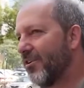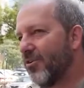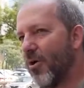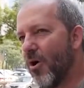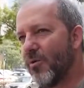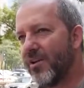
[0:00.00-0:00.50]

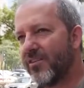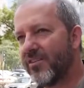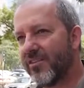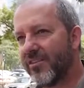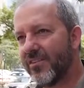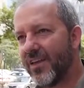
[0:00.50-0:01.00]
you
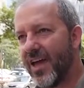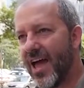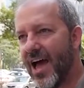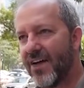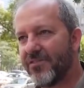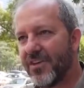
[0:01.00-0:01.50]
always
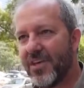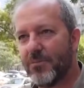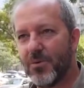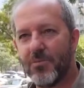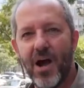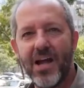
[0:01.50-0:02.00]
have to
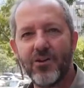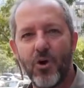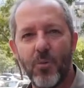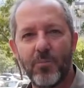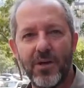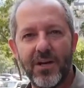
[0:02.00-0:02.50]
keep your mind
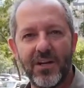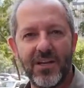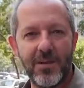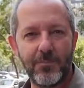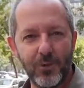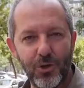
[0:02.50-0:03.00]
open
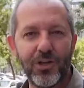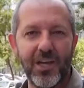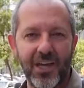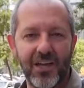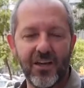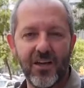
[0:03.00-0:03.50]
and keep
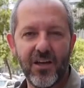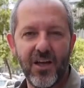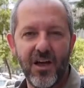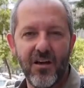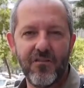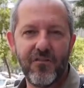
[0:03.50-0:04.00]
looking
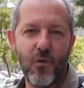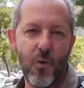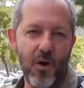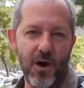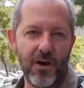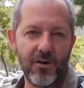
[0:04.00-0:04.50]

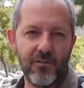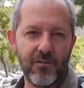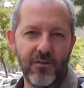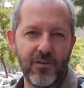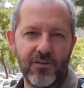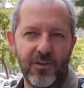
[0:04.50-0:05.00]
for
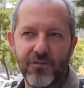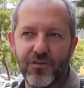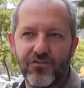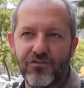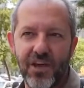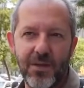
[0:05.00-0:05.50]

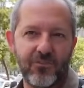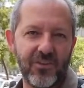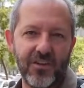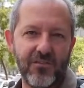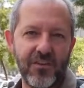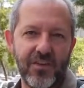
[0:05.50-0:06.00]
different shapes
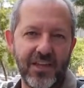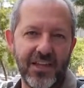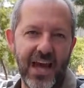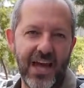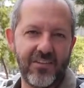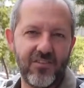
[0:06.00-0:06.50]
and
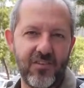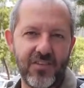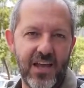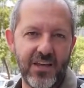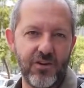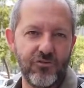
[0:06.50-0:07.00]
everything
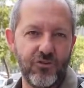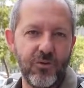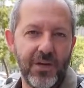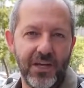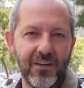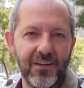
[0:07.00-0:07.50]
that you're
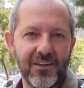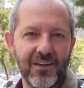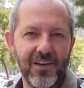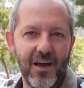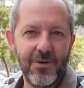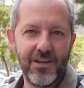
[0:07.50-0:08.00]
doing.
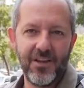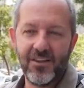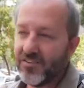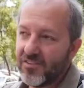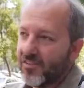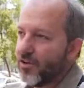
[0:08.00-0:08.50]
I mean,
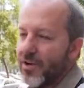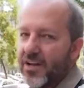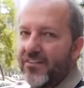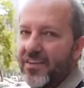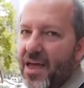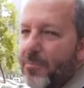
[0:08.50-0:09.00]
and this is a
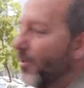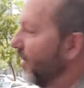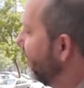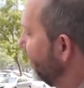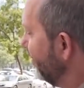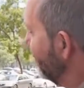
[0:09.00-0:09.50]
great example. Let's